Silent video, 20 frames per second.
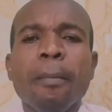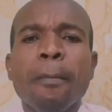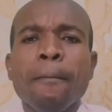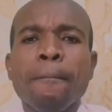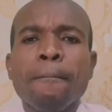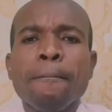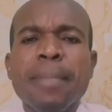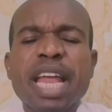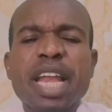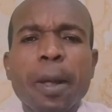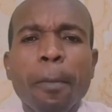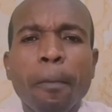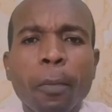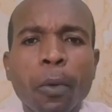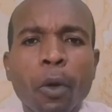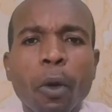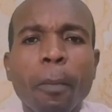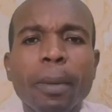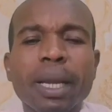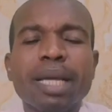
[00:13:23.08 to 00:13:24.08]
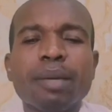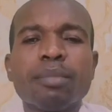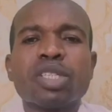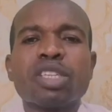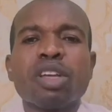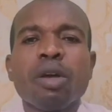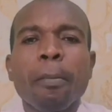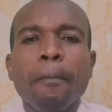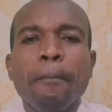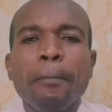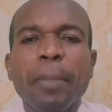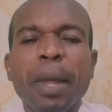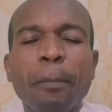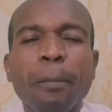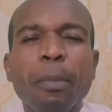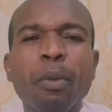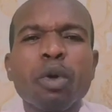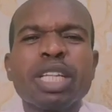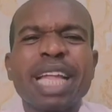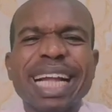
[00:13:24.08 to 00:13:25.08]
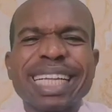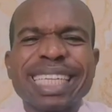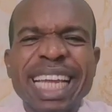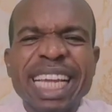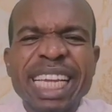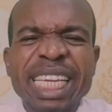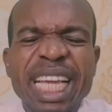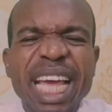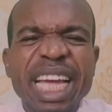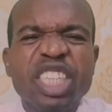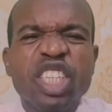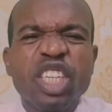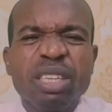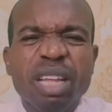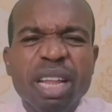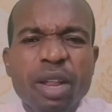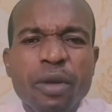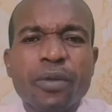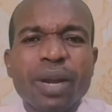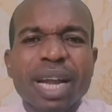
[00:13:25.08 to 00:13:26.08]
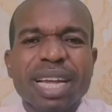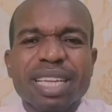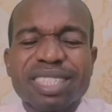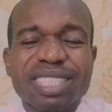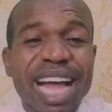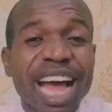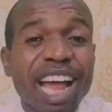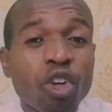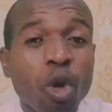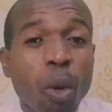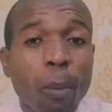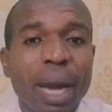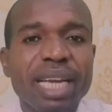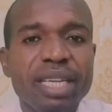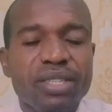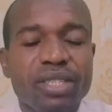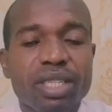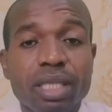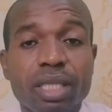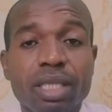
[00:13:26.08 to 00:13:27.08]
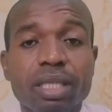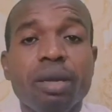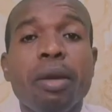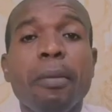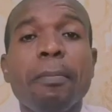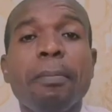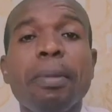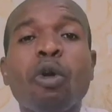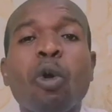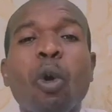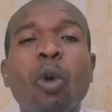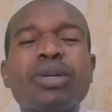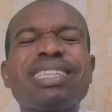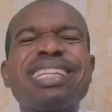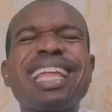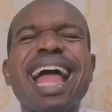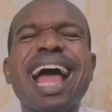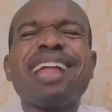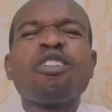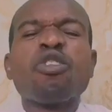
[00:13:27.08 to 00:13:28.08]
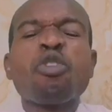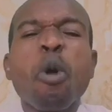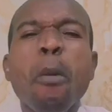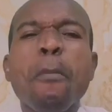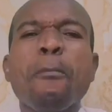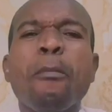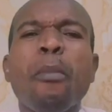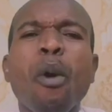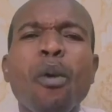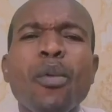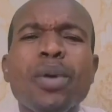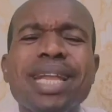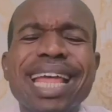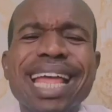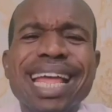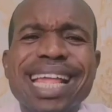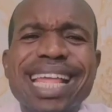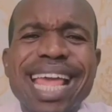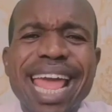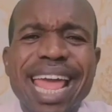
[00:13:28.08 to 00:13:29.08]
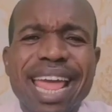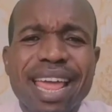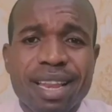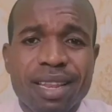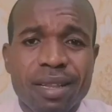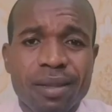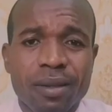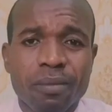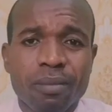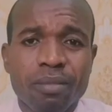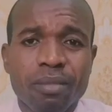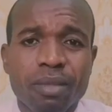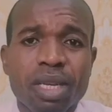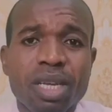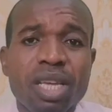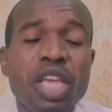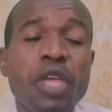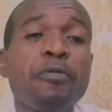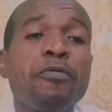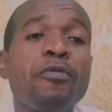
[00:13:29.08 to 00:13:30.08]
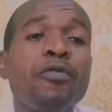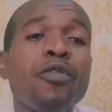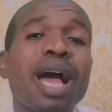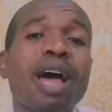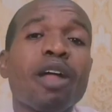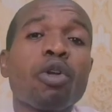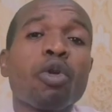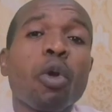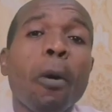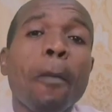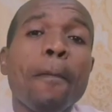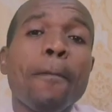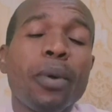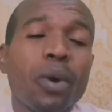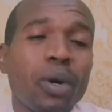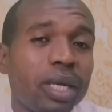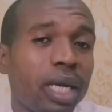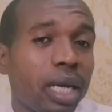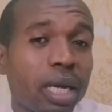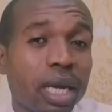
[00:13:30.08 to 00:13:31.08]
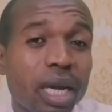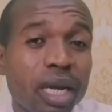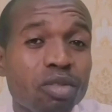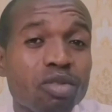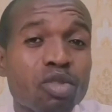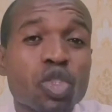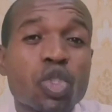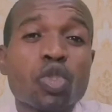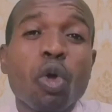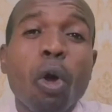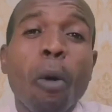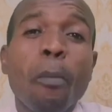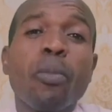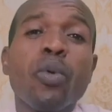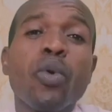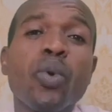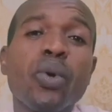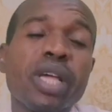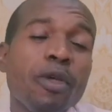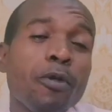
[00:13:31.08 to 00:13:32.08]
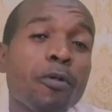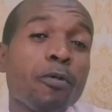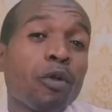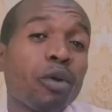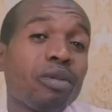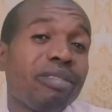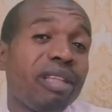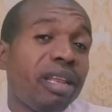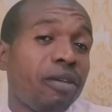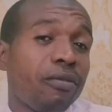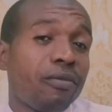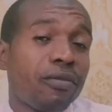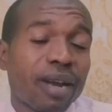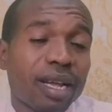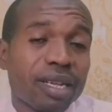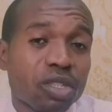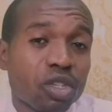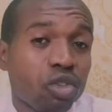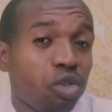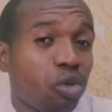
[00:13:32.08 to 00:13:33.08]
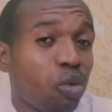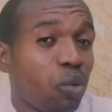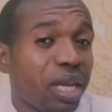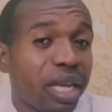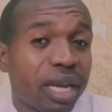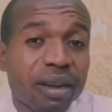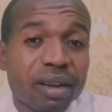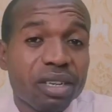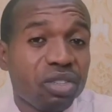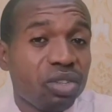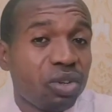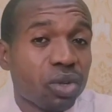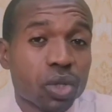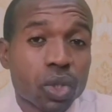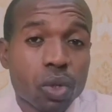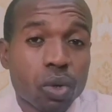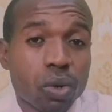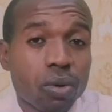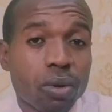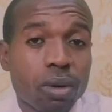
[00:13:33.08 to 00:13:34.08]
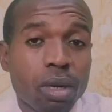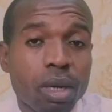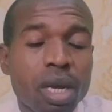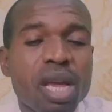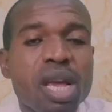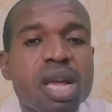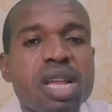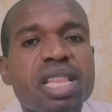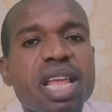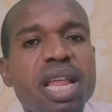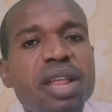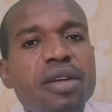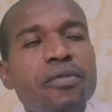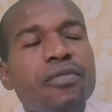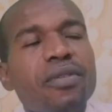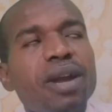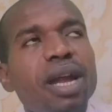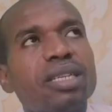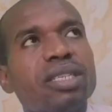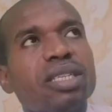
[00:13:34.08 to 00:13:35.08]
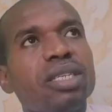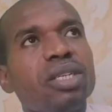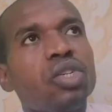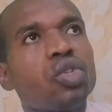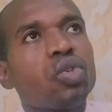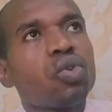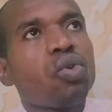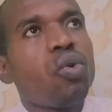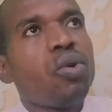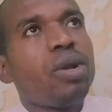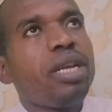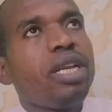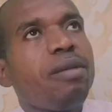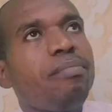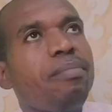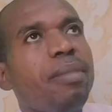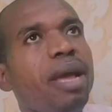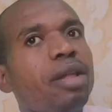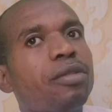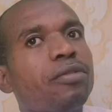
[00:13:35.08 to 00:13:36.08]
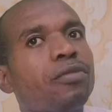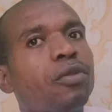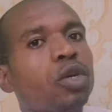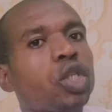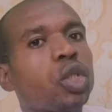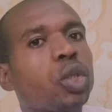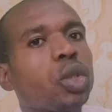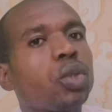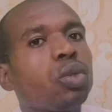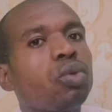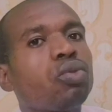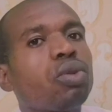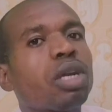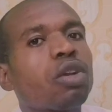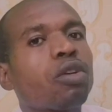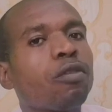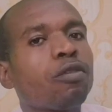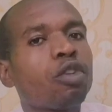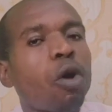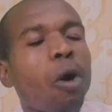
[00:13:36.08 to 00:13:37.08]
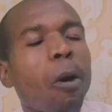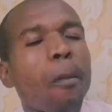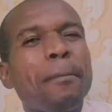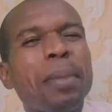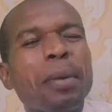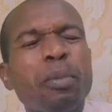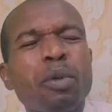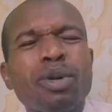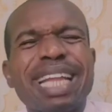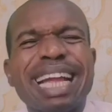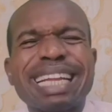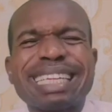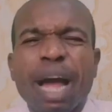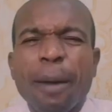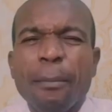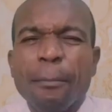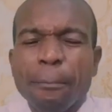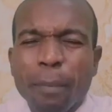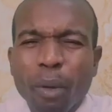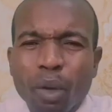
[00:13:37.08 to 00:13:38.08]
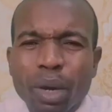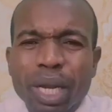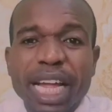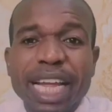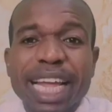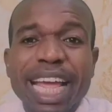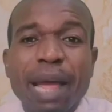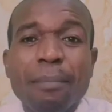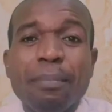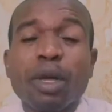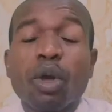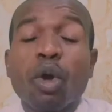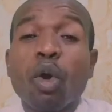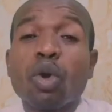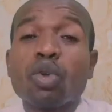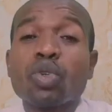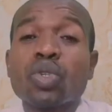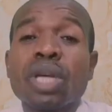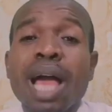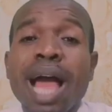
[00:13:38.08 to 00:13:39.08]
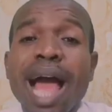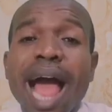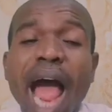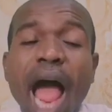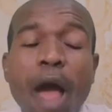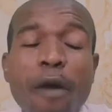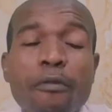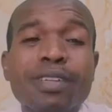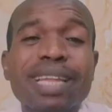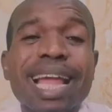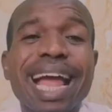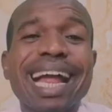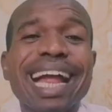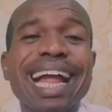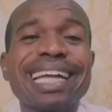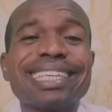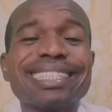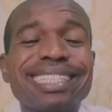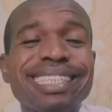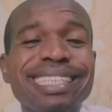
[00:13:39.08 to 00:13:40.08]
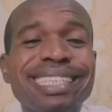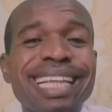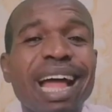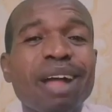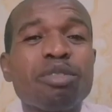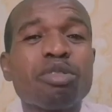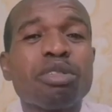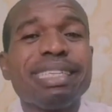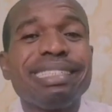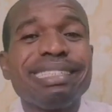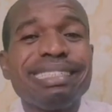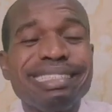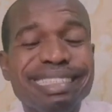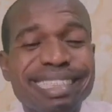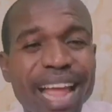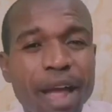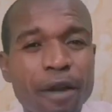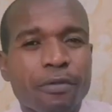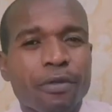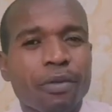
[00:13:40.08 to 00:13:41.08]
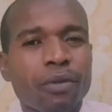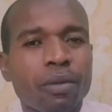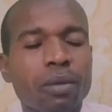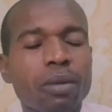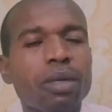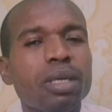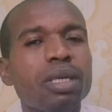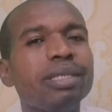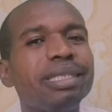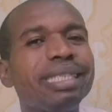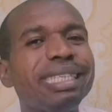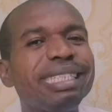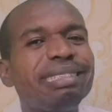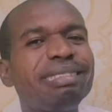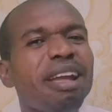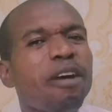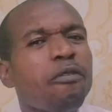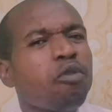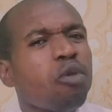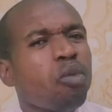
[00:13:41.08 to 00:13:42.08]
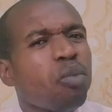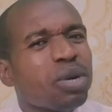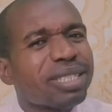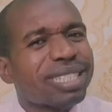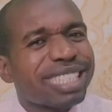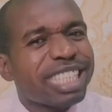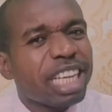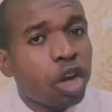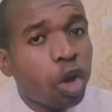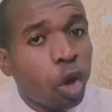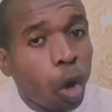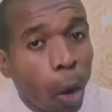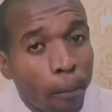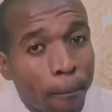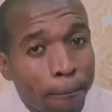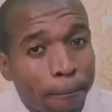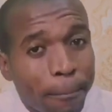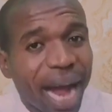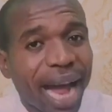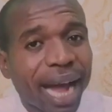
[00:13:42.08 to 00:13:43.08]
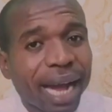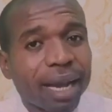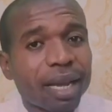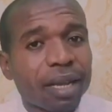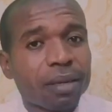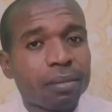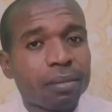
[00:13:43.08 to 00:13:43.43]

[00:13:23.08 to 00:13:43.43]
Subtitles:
many problems, people that engage in deliverance are normally seeing, because they are not born again. If you are not born again, stop looking for deliverance. You will increase your sorrow. Deliverance is only meant for children of God, people that are born again, because after casting out the devil will still come back.